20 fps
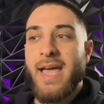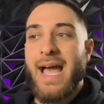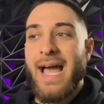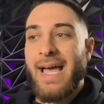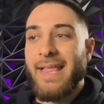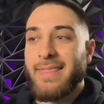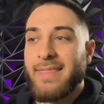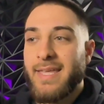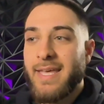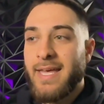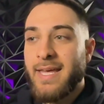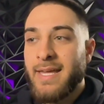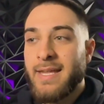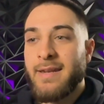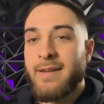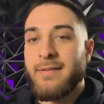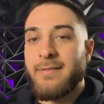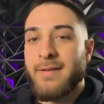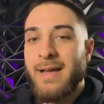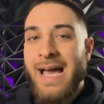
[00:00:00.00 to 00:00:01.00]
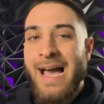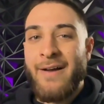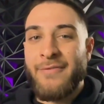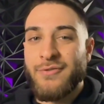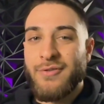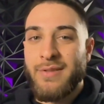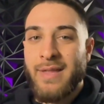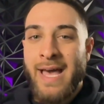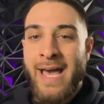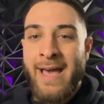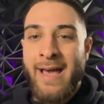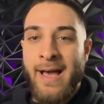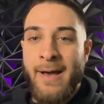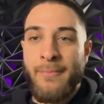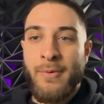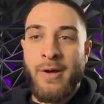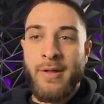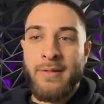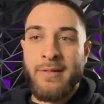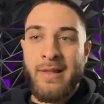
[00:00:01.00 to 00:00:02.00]
And then after that,
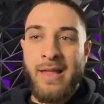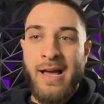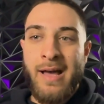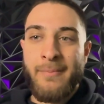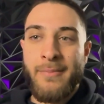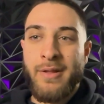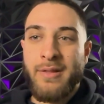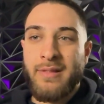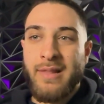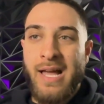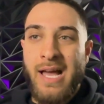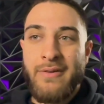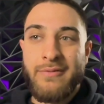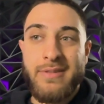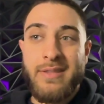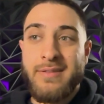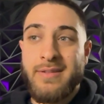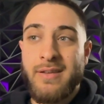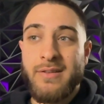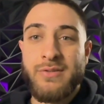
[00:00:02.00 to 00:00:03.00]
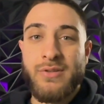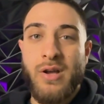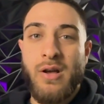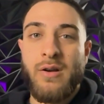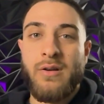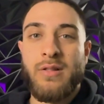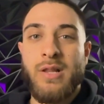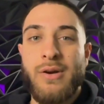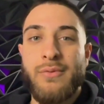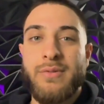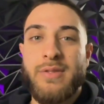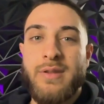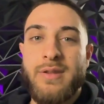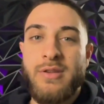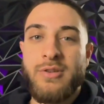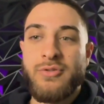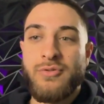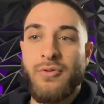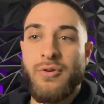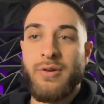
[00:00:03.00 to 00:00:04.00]
I'm on live with the TikTok along with the
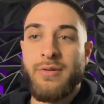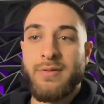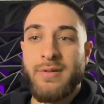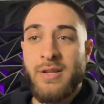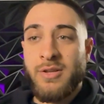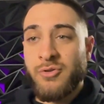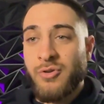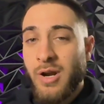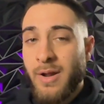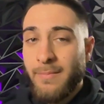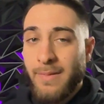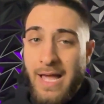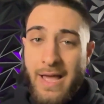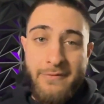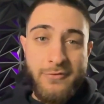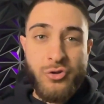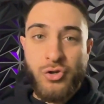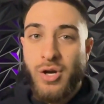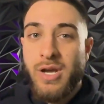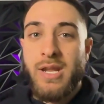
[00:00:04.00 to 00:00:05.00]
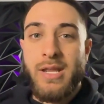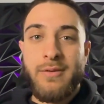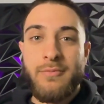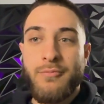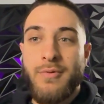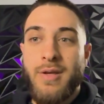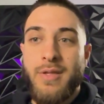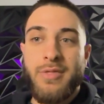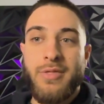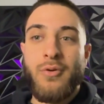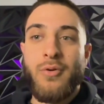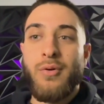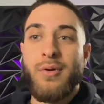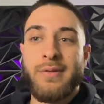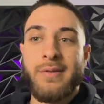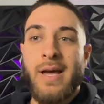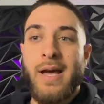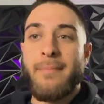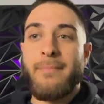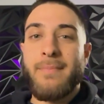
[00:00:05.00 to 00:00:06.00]
Discord. Discord I'm live trading with the whole
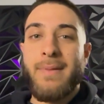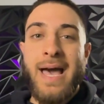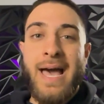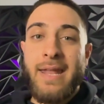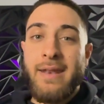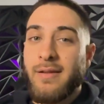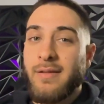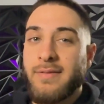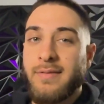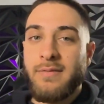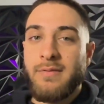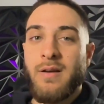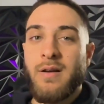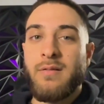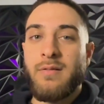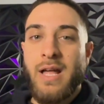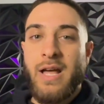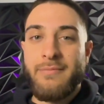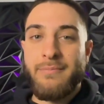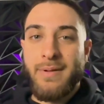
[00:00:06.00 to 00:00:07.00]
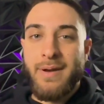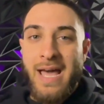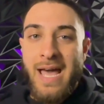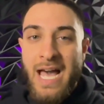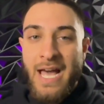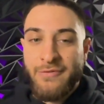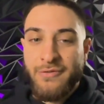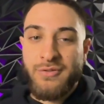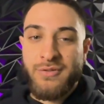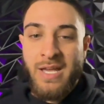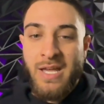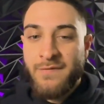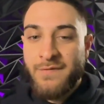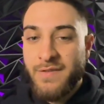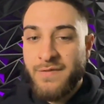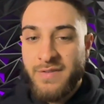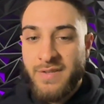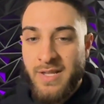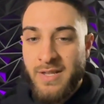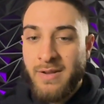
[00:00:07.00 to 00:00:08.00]
time and on TikTok live. But after
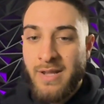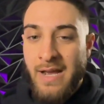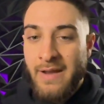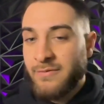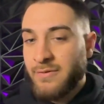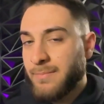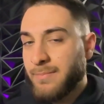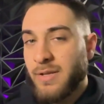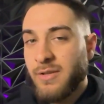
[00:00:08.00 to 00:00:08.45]
10:15, after I'm